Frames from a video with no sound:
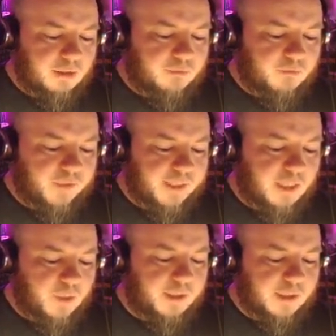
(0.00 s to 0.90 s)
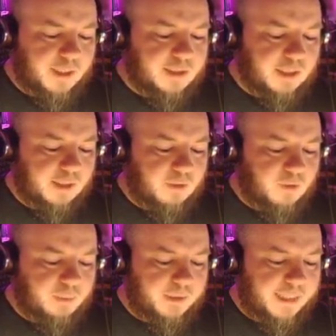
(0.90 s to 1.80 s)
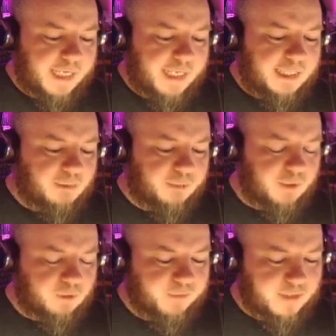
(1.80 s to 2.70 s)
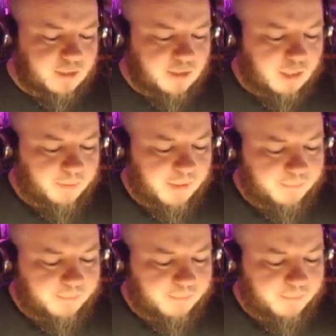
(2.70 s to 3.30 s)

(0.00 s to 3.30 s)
very calculating when I played any Imperial Fists army